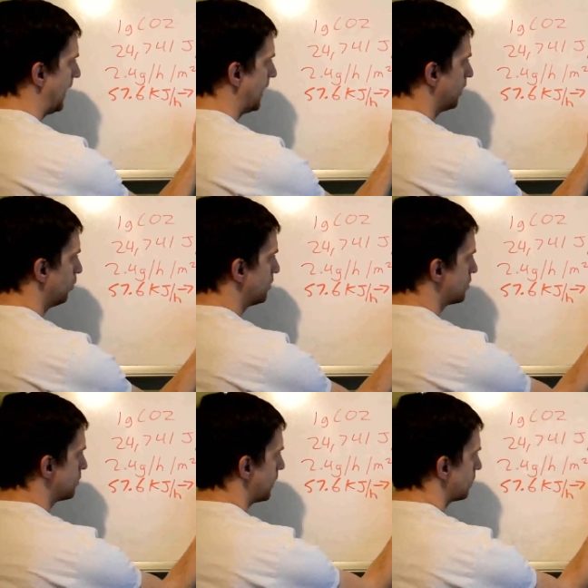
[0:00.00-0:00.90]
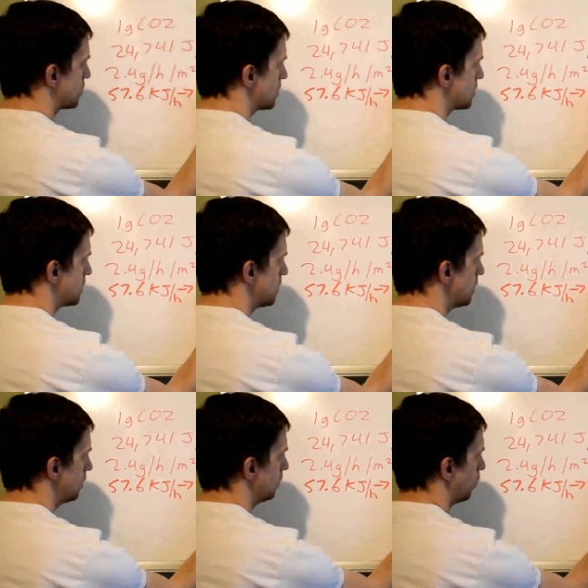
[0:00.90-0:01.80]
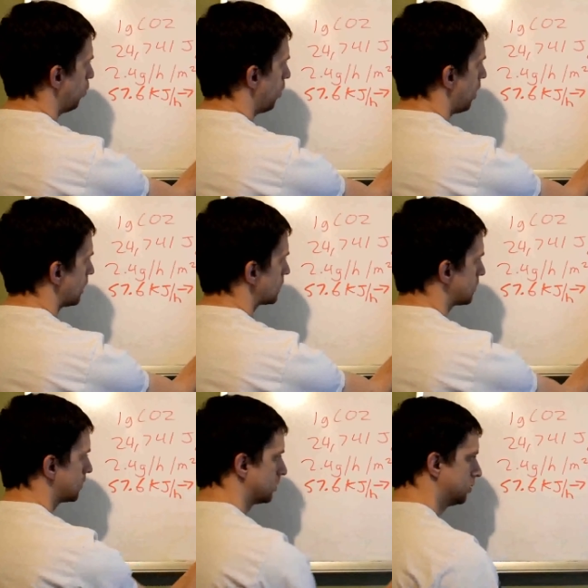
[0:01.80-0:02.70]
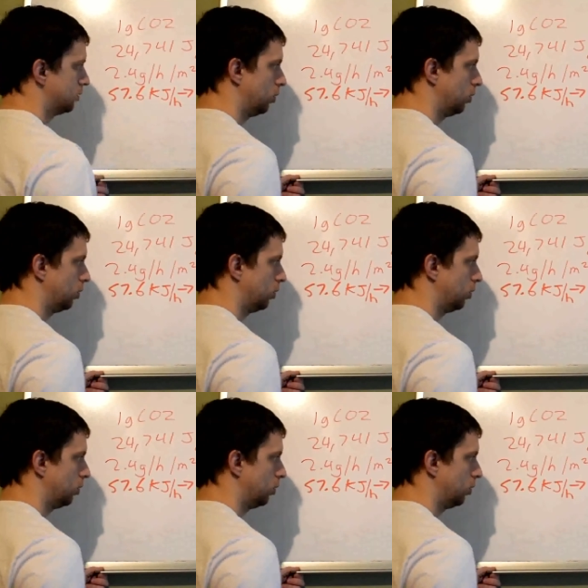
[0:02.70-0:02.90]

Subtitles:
and which is about 16 watts,